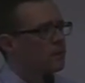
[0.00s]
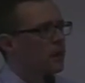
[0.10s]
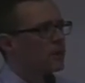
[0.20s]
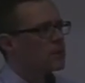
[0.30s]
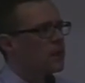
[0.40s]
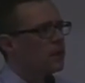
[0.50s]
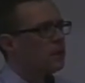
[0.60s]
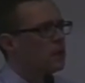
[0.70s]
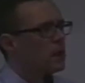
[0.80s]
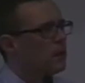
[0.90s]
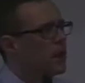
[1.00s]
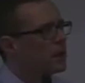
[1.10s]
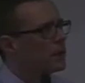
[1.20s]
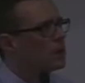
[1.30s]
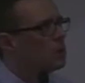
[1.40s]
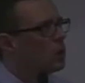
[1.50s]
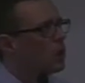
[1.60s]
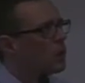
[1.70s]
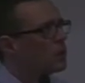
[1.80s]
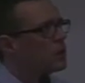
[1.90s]
backslider, you want to come back to the
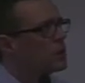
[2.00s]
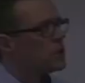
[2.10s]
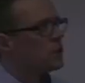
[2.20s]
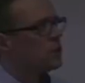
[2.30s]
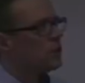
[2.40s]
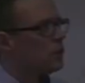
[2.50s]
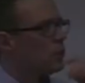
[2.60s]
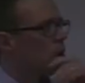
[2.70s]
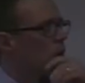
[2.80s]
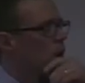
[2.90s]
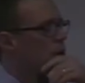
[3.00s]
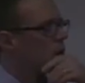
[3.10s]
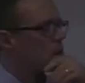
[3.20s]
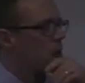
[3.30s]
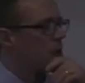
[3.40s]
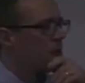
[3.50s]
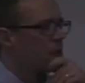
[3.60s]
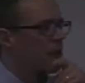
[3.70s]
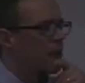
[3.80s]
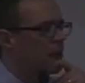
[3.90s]
Lord, and Christian, you know that you're struggling
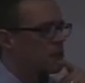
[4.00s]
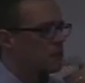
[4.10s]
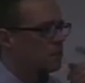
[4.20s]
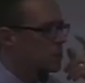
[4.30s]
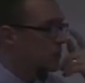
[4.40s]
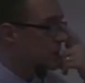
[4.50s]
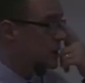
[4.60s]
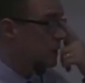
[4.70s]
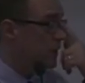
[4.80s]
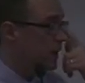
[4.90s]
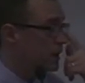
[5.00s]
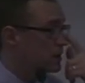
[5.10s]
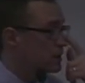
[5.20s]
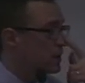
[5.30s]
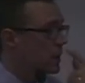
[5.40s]
with idols. Most of us have idols.